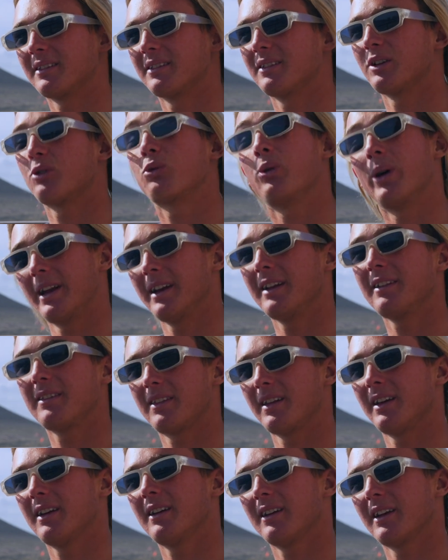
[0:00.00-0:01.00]
the quitting
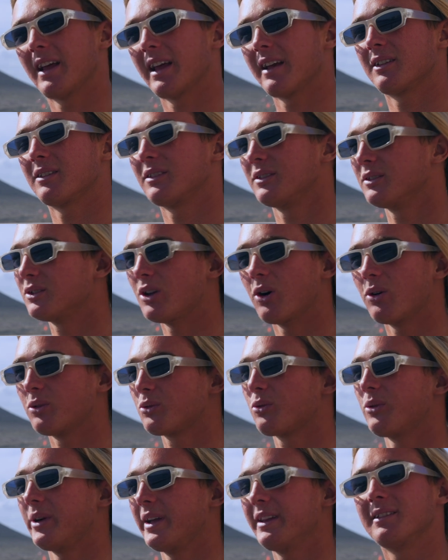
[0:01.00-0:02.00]
thing, like don't
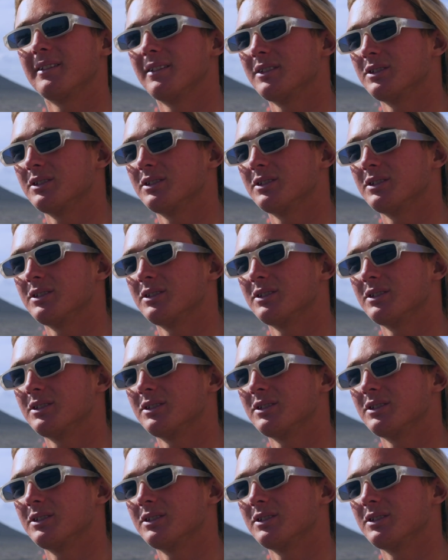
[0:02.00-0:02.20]
quit,